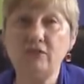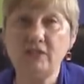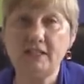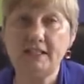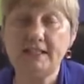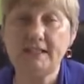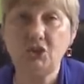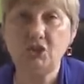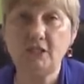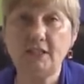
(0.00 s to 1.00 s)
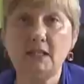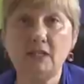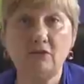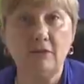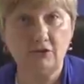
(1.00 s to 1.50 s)
for the CCGs
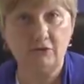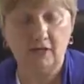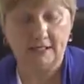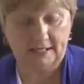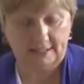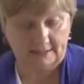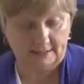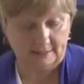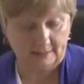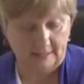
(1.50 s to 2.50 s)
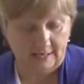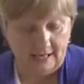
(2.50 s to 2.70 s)
is around finance.